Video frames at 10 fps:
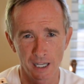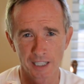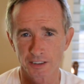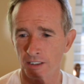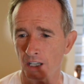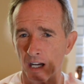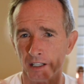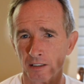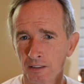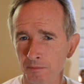
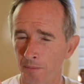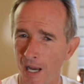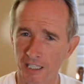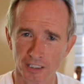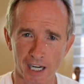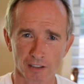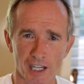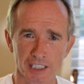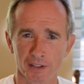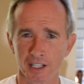Past Tiger
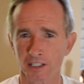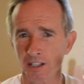Lights have had